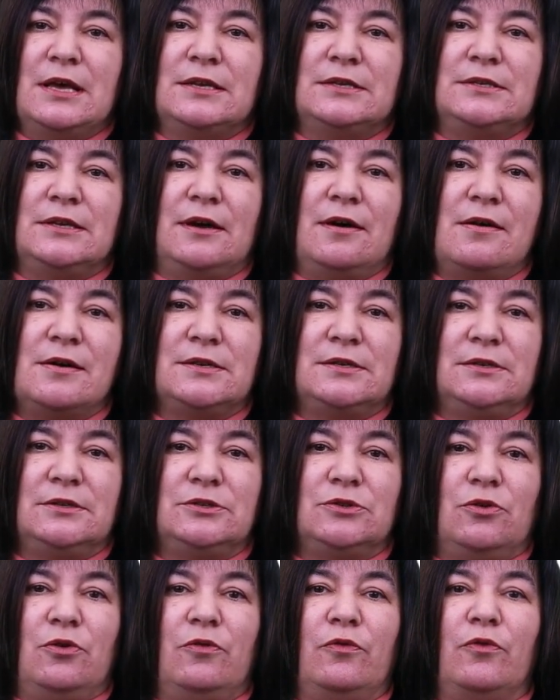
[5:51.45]
the hazard
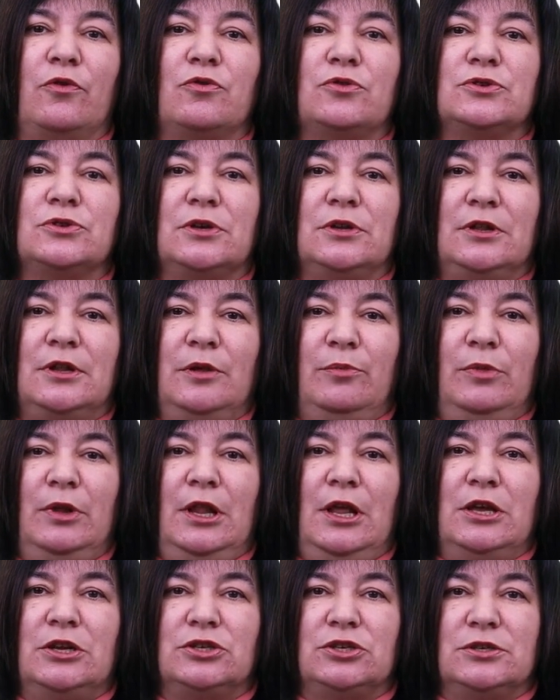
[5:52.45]
of
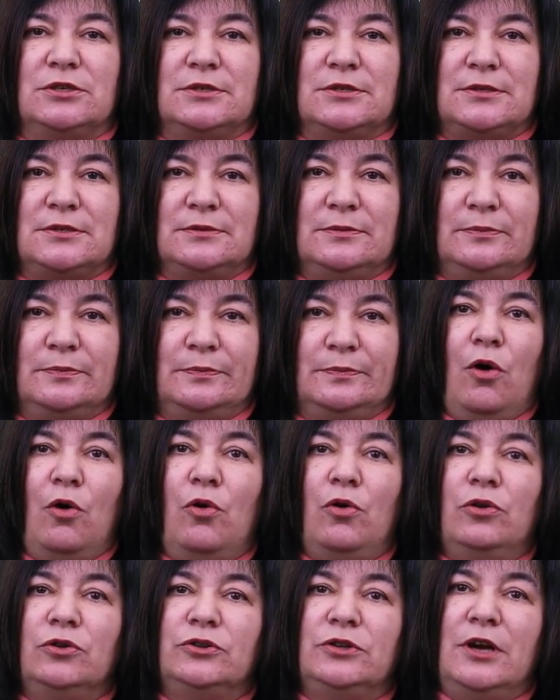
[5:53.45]
cross-contaminations.
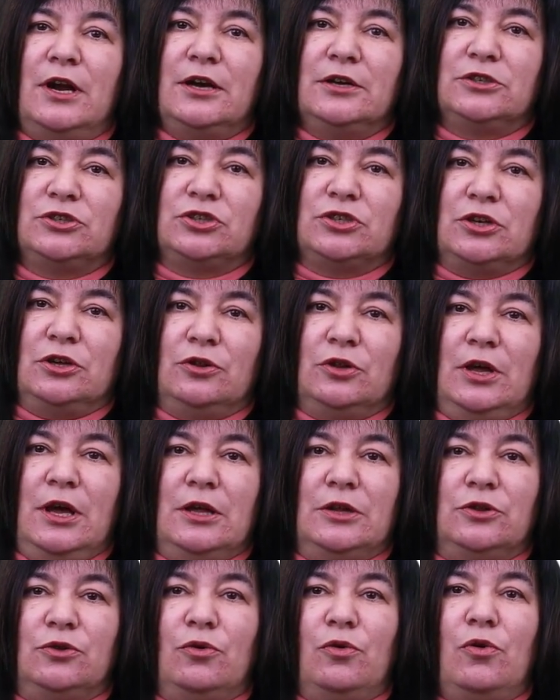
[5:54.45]
All drugs shall
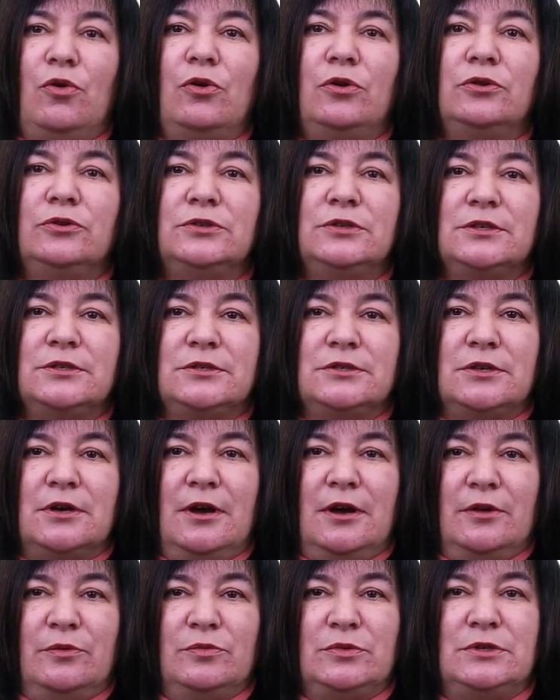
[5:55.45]
at all the
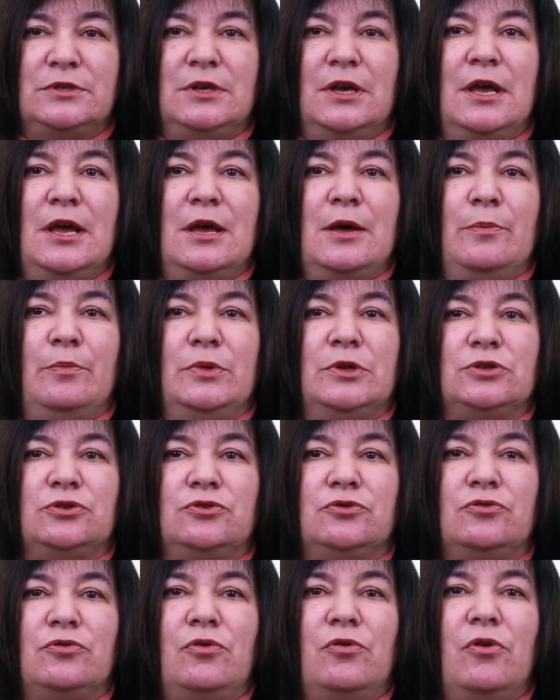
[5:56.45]
times be
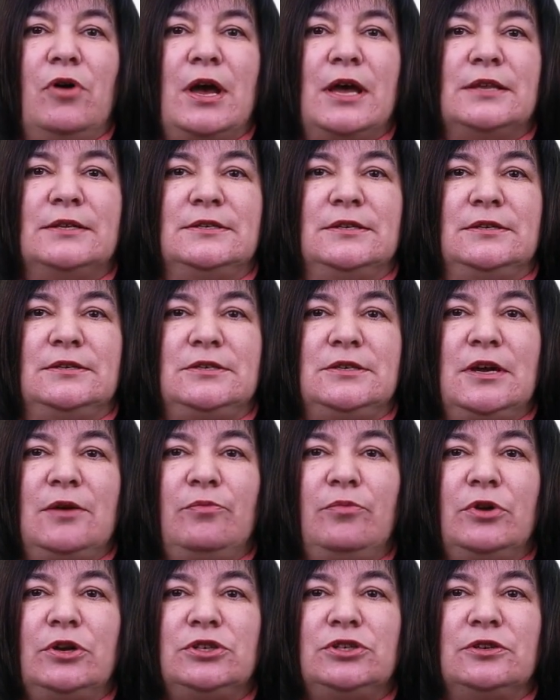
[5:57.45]
stored at the
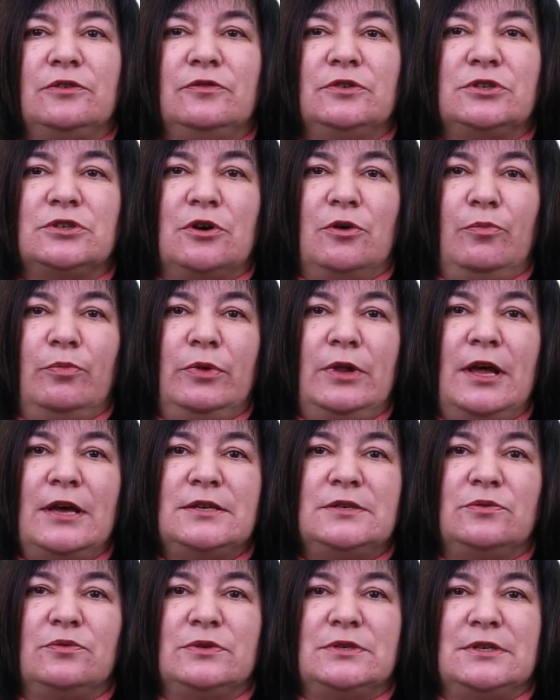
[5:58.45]
temperature which
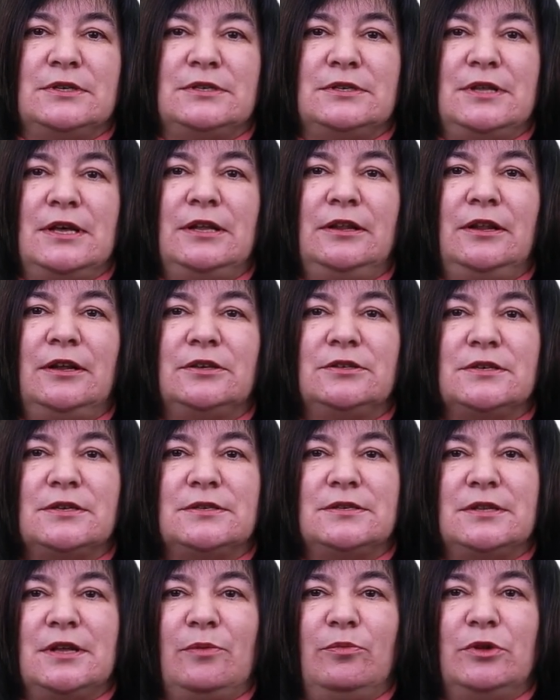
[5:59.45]
complies with the standards
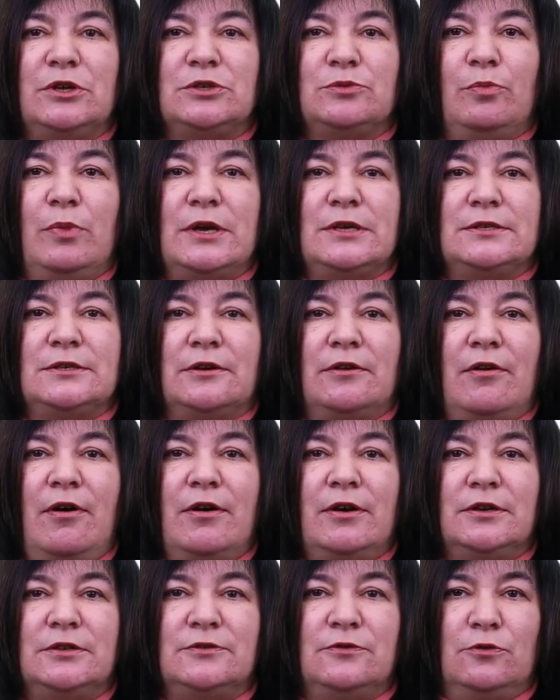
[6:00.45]
established by the
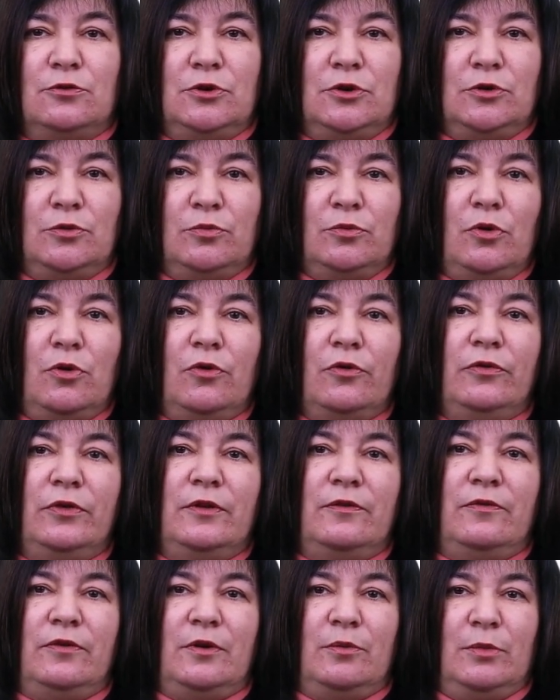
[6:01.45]
current volume of the
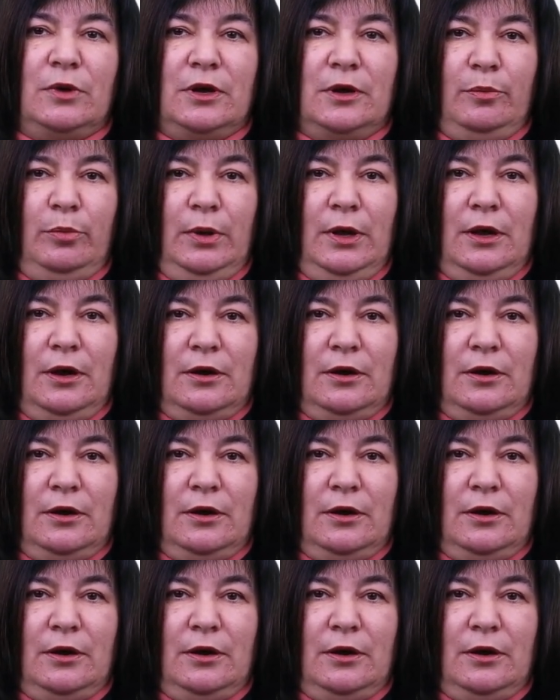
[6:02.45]
pharmacopoeia